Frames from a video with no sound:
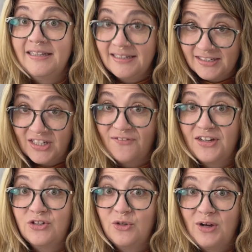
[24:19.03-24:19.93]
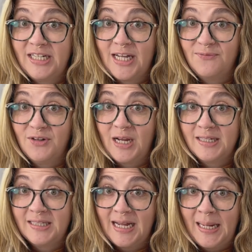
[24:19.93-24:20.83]
Stuff I should write down for
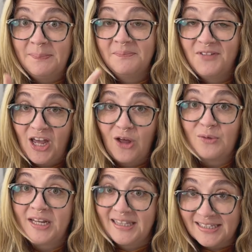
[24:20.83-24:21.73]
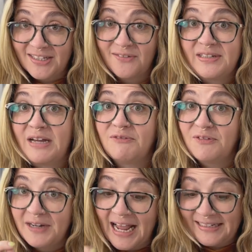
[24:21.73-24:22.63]
next time. I'll write this stuff down
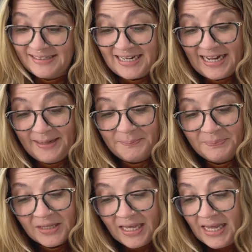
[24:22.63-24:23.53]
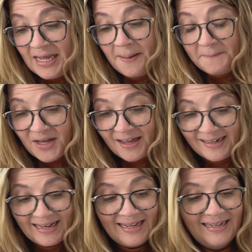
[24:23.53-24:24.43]
for next time. But
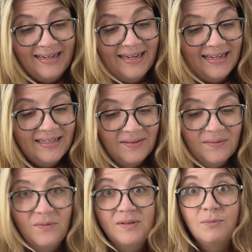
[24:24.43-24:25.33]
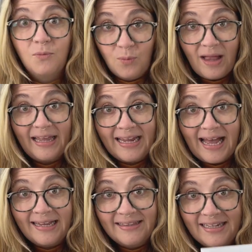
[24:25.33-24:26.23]
while I
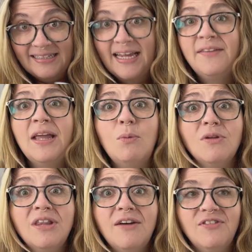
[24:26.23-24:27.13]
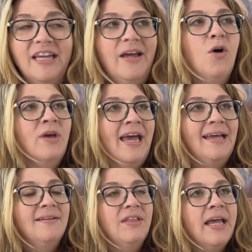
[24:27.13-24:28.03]
got this, and they were lovely.
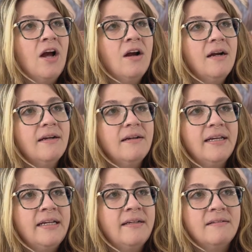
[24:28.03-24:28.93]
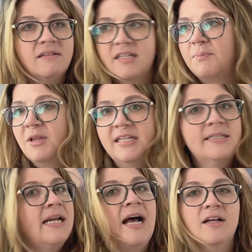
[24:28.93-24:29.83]
Okay, they are in some place
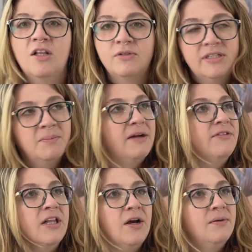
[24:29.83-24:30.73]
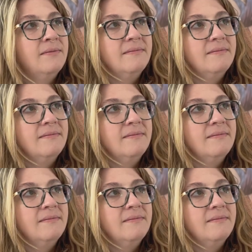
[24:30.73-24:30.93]
not close to Buffalo.